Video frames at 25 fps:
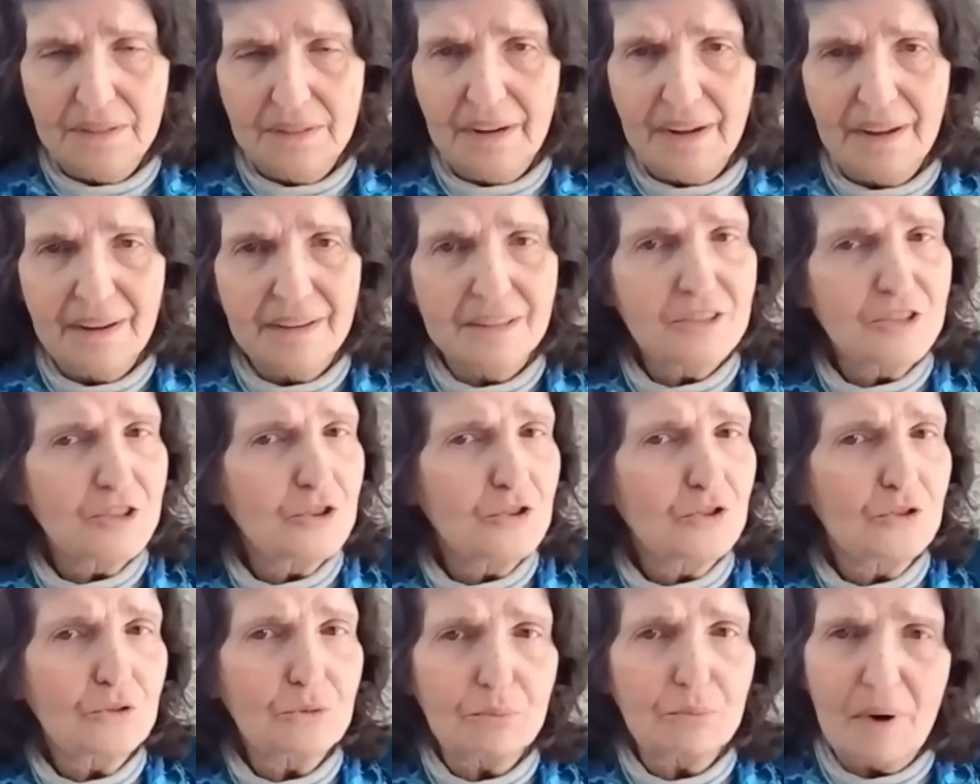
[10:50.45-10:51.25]
and it's
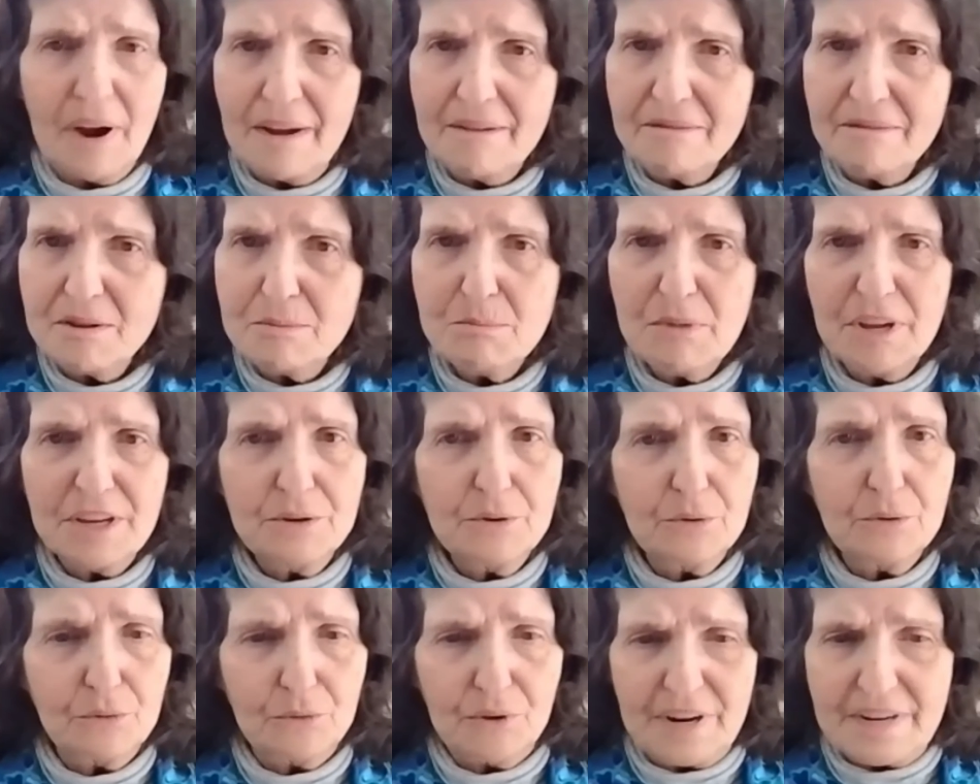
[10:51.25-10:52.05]
driving me
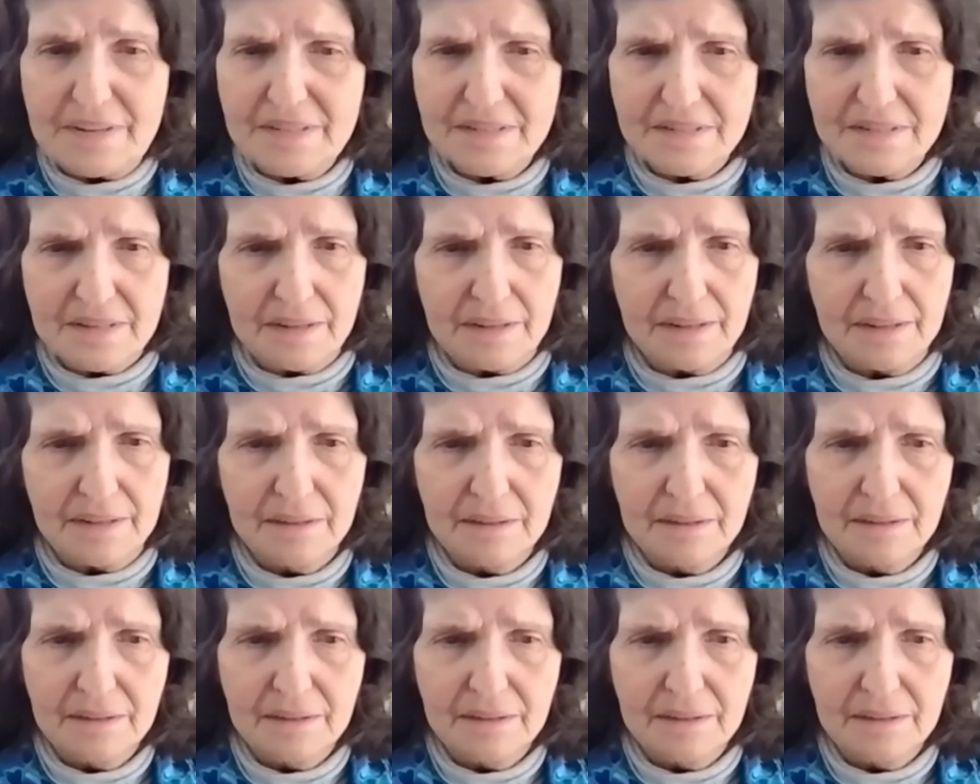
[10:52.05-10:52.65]
crazy.